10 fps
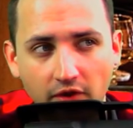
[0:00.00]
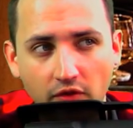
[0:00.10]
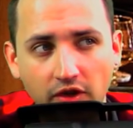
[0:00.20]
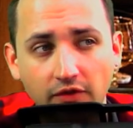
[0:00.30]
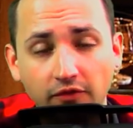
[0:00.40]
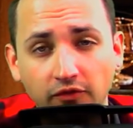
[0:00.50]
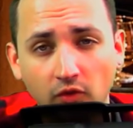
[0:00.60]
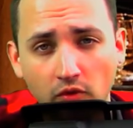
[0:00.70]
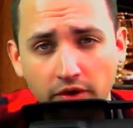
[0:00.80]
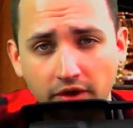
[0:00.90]
the
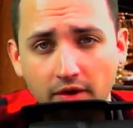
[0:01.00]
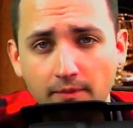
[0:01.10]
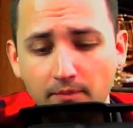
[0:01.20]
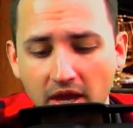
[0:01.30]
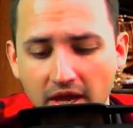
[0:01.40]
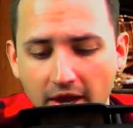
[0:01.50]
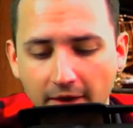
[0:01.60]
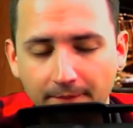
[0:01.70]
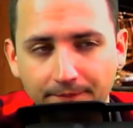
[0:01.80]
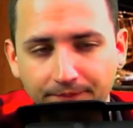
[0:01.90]
Florida
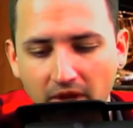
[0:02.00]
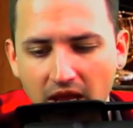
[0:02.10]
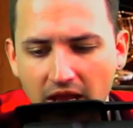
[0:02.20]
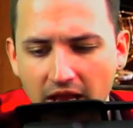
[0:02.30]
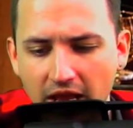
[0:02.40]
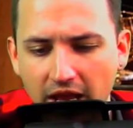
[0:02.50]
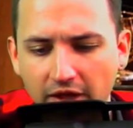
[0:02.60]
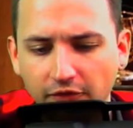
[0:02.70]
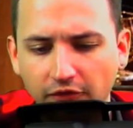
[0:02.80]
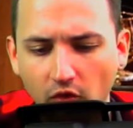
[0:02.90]
Mayhem.
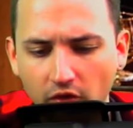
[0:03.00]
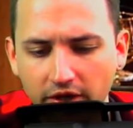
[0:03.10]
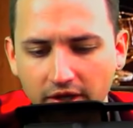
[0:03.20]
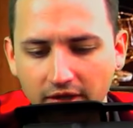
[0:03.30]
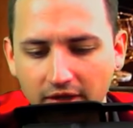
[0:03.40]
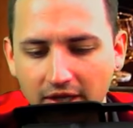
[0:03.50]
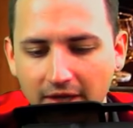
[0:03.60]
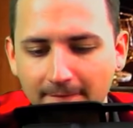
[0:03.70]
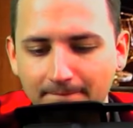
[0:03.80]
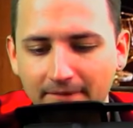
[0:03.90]
And Florida,
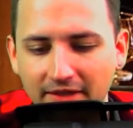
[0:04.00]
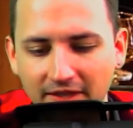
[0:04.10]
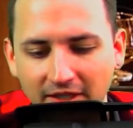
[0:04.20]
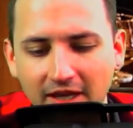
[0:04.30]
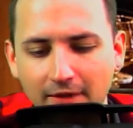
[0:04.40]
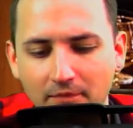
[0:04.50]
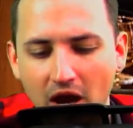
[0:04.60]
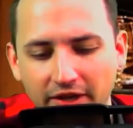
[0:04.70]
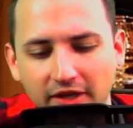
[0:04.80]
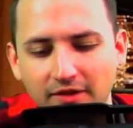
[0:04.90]
they did get
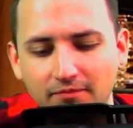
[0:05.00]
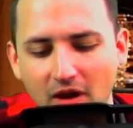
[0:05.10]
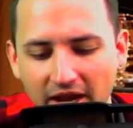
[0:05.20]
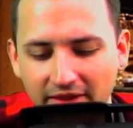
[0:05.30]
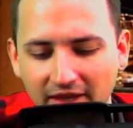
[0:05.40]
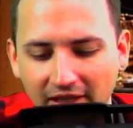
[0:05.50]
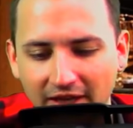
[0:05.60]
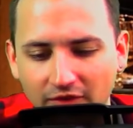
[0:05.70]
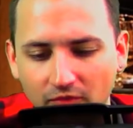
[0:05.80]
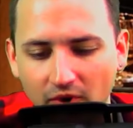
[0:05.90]
bodied by the
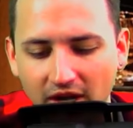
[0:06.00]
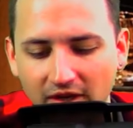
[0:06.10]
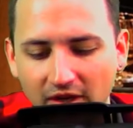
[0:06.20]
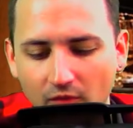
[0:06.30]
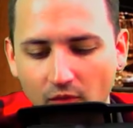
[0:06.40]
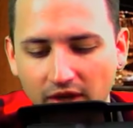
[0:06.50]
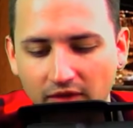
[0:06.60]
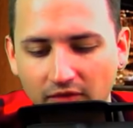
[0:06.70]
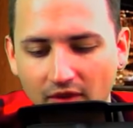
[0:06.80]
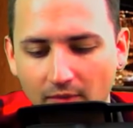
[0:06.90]
Atlanta Reign in
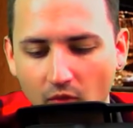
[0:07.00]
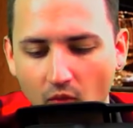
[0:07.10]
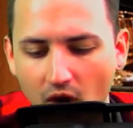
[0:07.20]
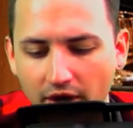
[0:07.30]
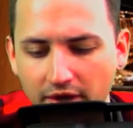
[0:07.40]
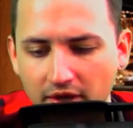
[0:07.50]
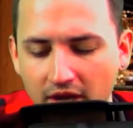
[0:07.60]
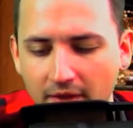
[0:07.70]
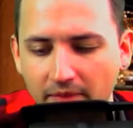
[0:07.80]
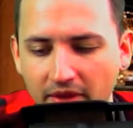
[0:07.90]
week number 1,
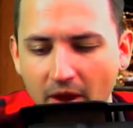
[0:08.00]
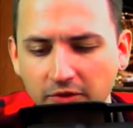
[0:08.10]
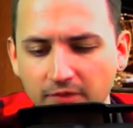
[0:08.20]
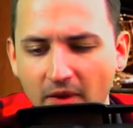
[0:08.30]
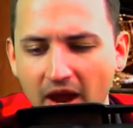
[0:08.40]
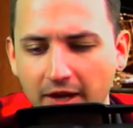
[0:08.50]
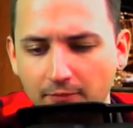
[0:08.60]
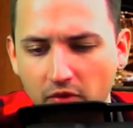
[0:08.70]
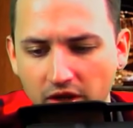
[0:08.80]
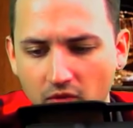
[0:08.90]
but they bounced
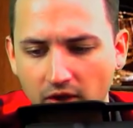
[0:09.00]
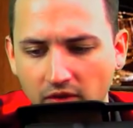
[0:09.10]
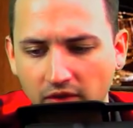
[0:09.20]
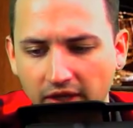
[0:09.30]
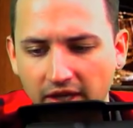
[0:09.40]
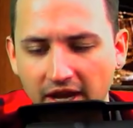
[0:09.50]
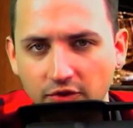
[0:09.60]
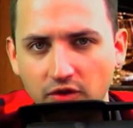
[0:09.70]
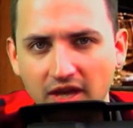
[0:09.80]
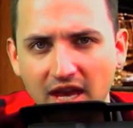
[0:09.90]
back pretty quickly and
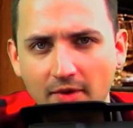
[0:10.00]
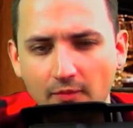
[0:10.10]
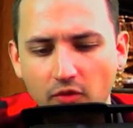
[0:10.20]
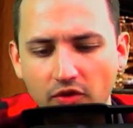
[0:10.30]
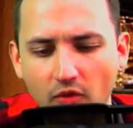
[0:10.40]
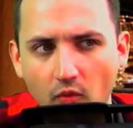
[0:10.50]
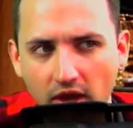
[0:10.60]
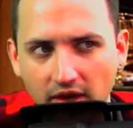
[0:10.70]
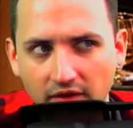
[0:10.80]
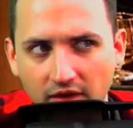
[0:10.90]
actually came up with a
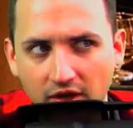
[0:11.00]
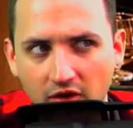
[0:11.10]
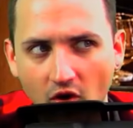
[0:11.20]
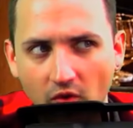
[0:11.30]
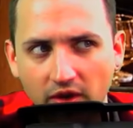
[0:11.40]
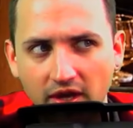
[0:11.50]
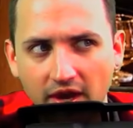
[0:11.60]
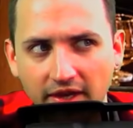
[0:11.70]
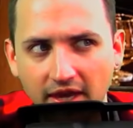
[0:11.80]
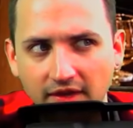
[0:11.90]
win going
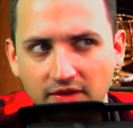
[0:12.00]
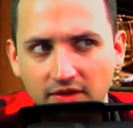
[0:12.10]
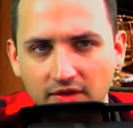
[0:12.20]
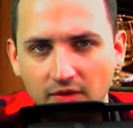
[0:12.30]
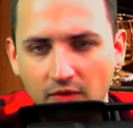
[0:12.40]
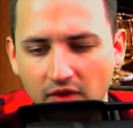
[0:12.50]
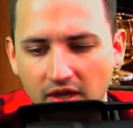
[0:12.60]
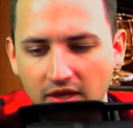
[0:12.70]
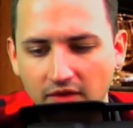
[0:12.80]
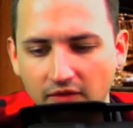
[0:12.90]
against
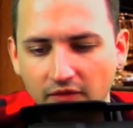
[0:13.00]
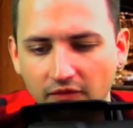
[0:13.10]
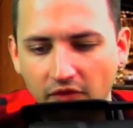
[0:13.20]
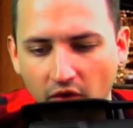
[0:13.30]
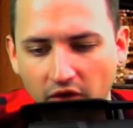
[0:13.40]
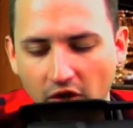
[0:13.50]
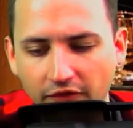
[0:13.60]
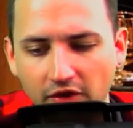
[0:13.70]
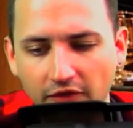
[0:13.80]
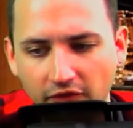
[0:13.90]
the
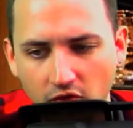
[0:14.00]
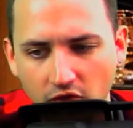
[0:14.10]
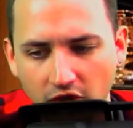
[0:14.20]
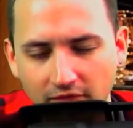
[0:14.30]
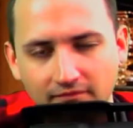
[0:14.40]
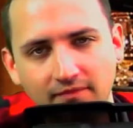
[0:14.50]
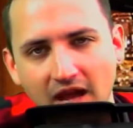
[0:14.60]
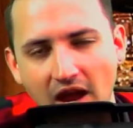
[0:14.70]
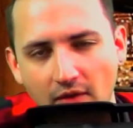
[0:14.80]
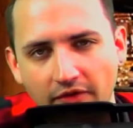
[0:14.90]
Philadelphia Fusion.
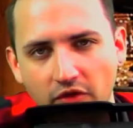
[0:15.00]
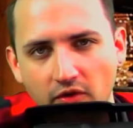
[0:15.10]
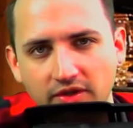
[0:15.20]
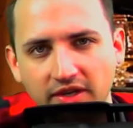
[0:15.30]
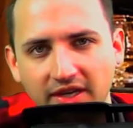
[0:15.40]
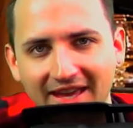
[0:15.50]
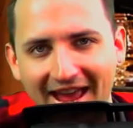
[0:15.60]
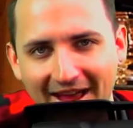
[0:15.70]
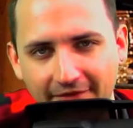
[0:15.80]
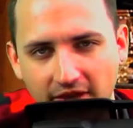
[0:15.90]
However, there is a
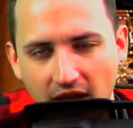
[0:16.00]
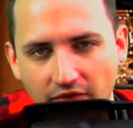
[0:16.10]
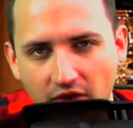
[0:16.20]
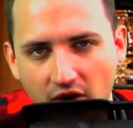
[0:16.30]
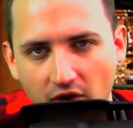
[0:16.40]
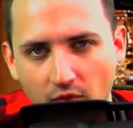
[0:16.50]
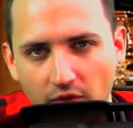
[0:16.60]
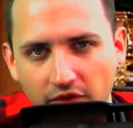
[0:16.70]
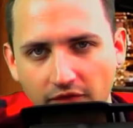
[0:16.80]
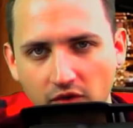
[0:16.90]
caveat there
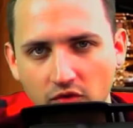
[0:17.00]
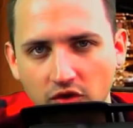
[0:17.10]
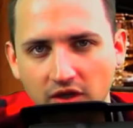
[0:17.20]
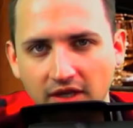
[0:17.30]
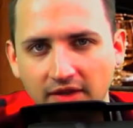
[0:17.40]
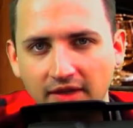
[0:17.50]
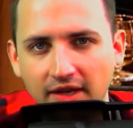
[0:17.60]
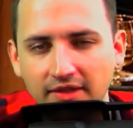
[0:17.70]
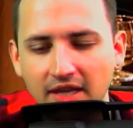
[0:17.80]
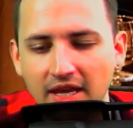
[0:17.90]
with the Fusion in
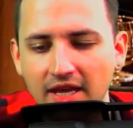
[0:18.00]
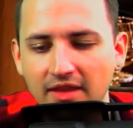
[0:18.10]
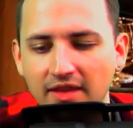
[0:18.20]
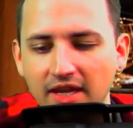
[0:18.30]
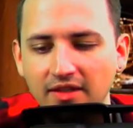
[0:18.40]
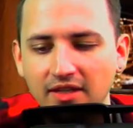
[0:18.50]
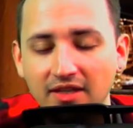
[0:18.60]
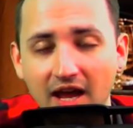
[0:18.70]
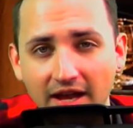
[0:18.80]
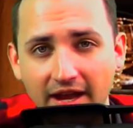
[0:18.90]
that they
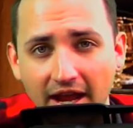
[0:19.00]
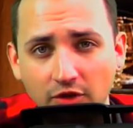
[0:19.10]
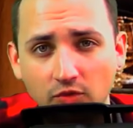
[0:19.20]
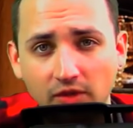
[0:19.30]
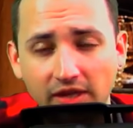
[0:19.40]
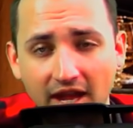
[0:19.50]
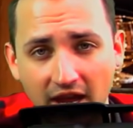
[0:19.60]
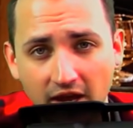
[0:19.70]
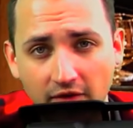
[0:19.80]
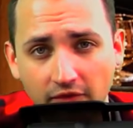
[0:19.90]
did not actually
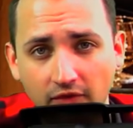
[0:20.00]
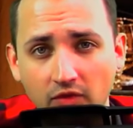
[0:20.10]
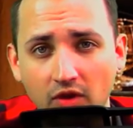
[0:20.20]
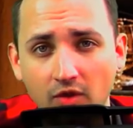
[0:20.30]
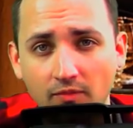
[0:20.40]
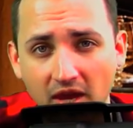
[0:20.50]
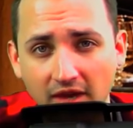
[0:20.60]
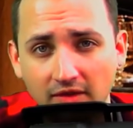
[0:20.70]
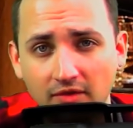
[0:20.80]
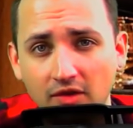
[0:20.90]
have their
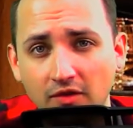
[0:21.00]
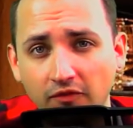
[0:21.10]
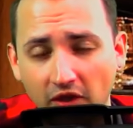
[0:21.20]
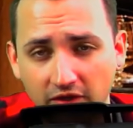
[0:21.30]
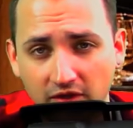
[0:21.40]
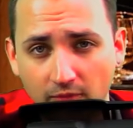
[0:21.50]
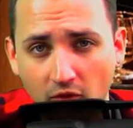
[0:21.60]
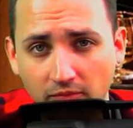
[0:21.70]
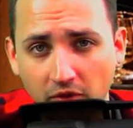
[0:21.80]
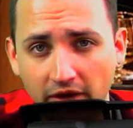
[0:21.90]
main flex
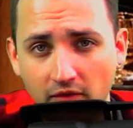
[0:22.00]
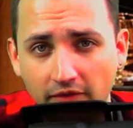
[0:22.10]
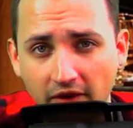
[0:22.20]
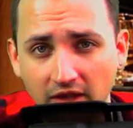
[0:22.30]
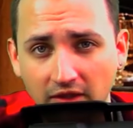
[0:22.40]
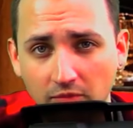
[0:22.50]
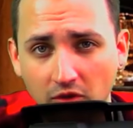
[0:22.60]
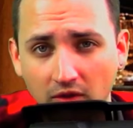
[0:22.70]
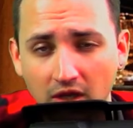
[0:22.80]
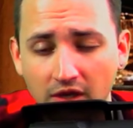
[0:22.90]
support player
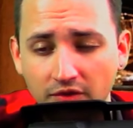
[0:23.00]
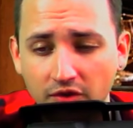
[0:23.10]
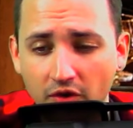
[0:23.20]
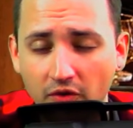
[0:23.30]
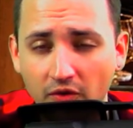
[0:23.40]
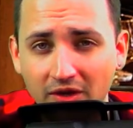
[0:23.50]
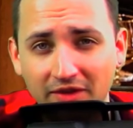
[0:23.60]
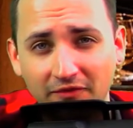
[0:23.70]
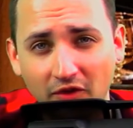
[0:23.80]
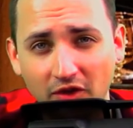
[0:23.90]
available, so
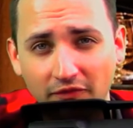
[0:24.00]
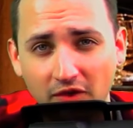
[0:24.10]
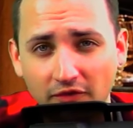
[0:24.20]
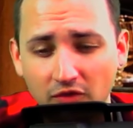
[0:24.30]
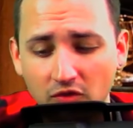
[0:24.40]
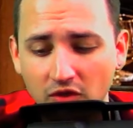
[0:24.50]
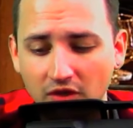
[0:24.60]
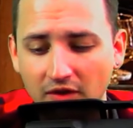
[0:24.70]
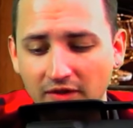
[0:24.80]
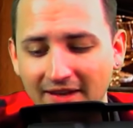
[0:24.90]
the Philadelphia
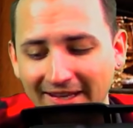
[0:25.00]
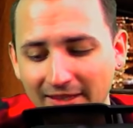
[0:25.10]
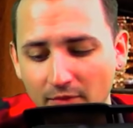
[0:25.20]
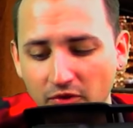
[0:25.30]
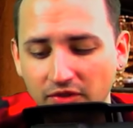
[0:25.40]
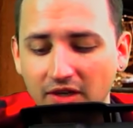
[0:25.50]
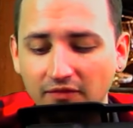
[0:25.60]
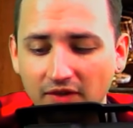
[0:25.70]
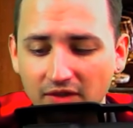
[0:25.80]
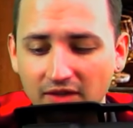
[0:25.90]
Fusion, not the most
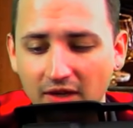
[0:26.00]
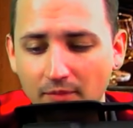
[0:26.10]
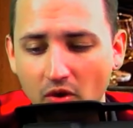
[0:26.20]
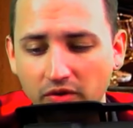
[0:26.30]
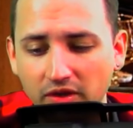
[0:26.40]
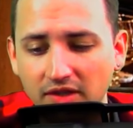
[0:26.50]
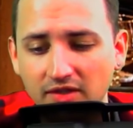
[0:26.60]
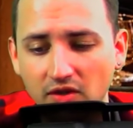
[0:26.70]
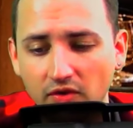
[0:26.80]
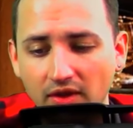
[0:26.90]
convincing opponent
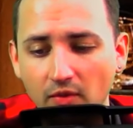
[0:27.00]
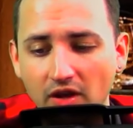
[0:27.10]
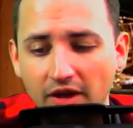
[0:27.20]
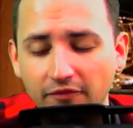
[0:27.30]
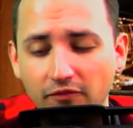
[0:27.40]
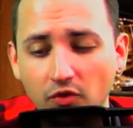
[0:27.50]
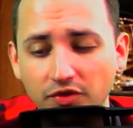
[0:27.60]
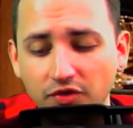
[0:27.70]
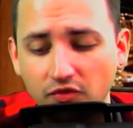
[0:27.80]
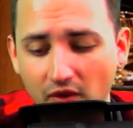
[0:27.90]
considering they were not full
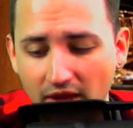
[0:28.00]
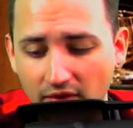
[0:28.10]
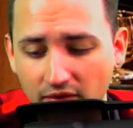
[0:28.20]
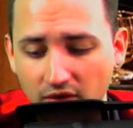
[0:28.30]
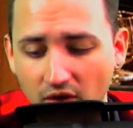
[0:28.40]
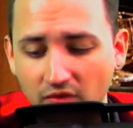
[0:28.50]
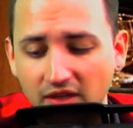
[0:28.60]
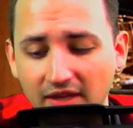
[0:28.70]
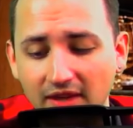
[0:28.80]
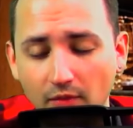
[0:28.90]
strength, so
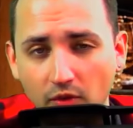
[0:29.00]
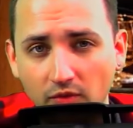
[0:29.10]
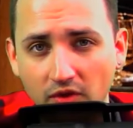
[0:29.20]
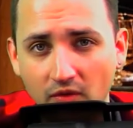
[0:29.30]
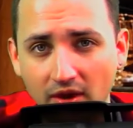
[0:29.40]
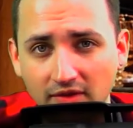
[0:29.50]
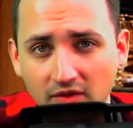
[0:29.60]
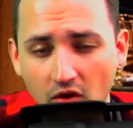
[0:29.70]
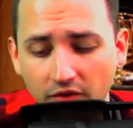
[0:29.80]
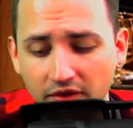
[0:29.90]
take that win with a grain of
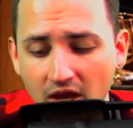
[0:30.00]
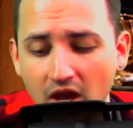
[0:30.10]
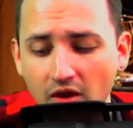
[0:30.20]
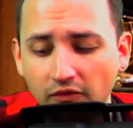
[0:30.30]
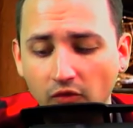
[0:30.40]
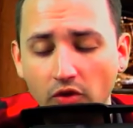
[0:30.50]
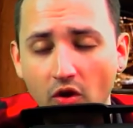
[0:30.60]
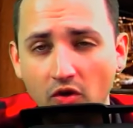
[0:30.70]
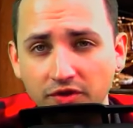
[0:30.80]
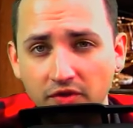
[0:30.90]
salt. Florida
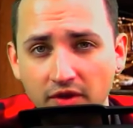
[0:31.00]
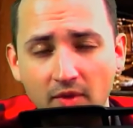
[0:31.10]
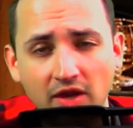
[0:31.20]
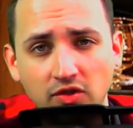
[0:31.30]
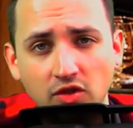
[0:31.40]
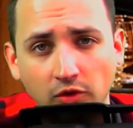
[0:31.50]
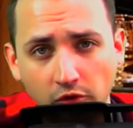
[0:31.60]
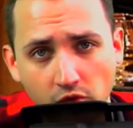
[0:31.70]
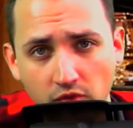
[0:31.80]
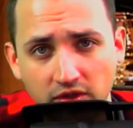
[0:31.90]
also then managed to
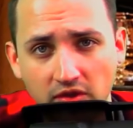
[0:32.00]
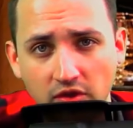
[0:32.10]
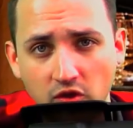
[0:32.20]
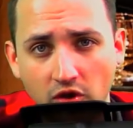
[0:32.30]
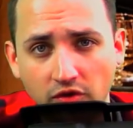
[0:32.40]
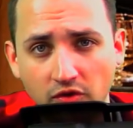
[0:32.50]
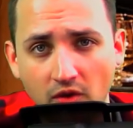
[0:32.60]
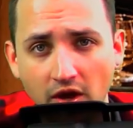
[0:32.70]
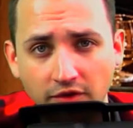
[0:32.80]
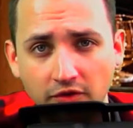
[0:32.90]
lose to the Chengdu
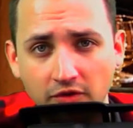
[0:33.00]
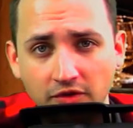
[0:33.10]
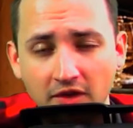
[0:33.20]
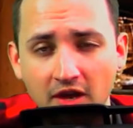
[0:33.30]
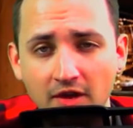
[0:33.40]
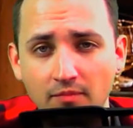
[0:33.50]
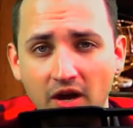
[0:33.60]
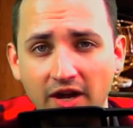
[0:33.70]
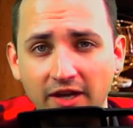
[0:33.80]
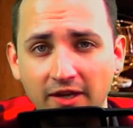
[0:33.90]
Hunters
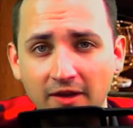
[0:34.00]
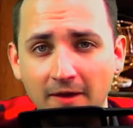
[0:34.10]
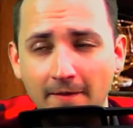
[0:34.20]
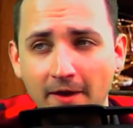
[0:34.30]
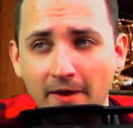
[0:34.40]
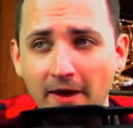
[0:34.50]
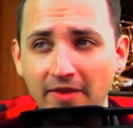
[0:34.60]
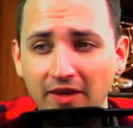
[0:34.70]
by, I think,